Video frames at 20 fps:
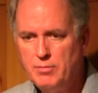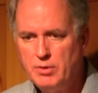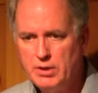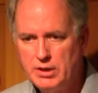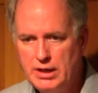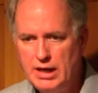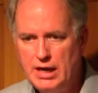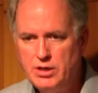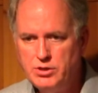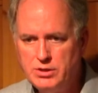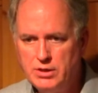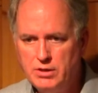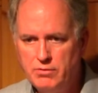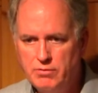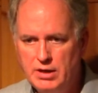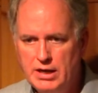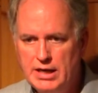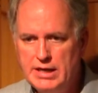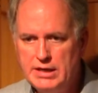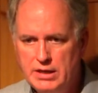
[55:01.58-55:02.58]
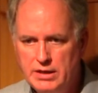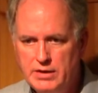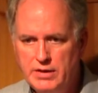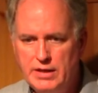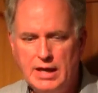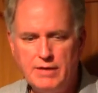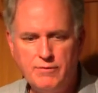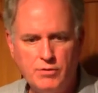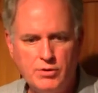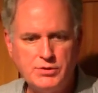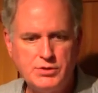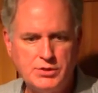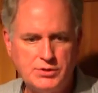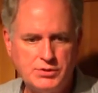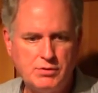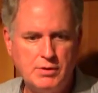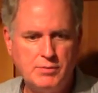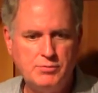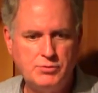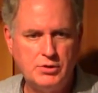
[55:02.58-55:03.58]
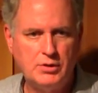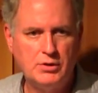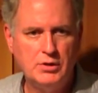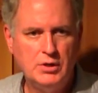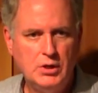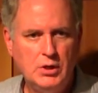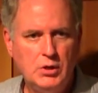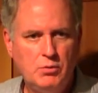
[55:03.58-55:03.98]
implication relating to that verse of Scripture